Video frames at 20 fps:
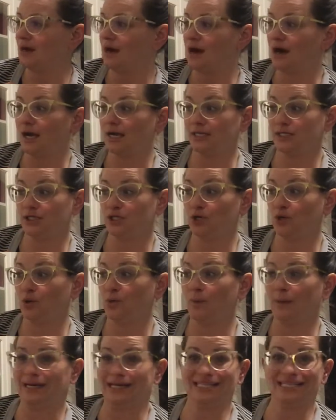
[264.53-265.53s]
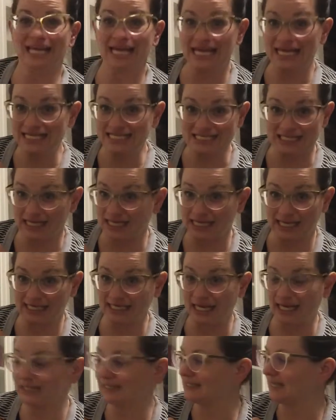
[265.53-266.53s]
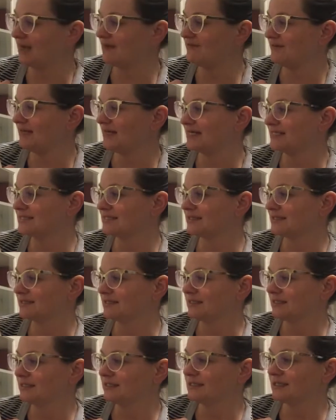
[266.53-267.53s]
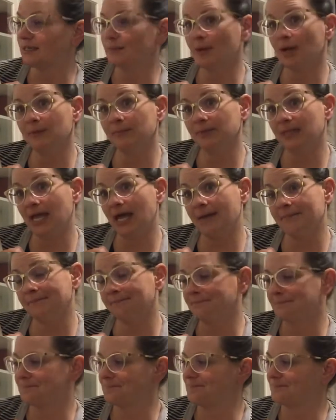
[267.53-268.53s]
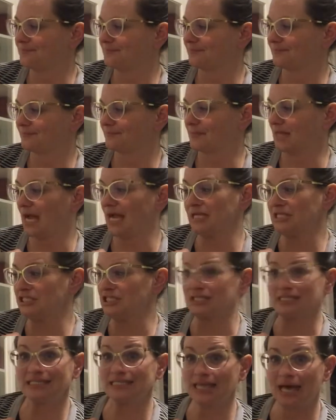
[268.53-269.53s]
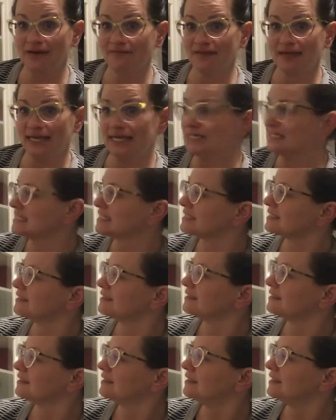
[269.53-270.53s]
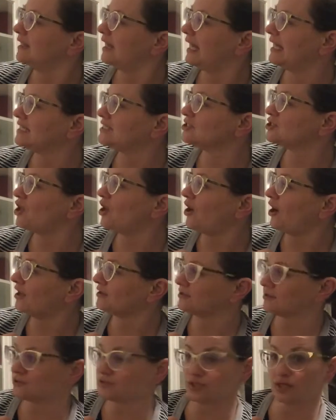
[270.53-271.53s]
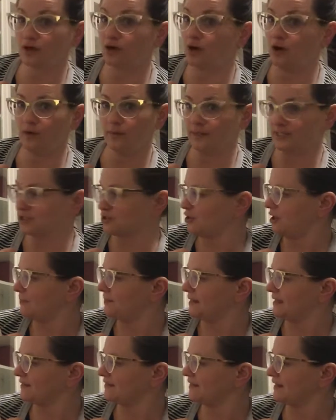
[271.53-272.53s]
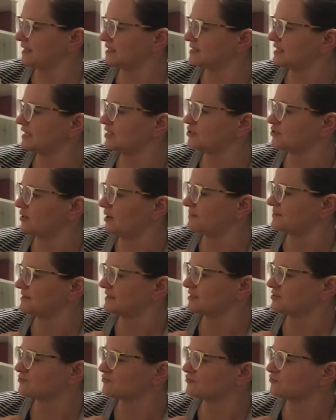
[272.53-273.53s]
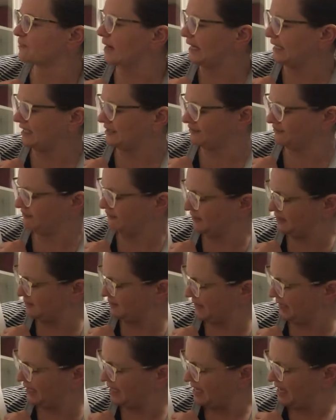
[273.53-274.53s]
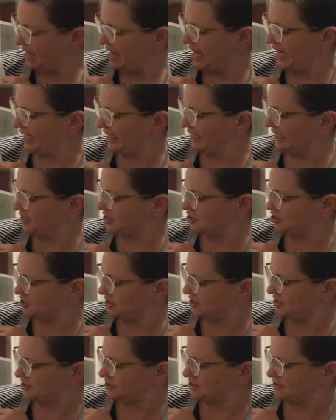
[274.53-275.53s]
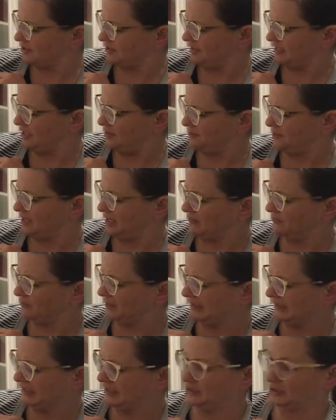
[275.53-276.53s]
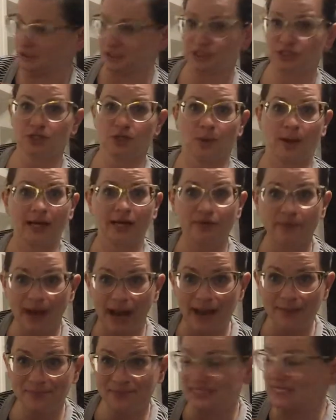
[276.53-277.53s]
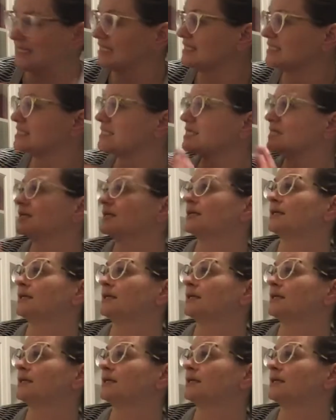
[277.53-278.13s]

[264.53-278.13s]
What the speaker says: I know what it tastes like, and I love it. "Come on, Plum. I just love it." And toddlers are always dropping things. They drop things right in front of me, and I just couldn't help it. I really couldn't, so I grabbed it.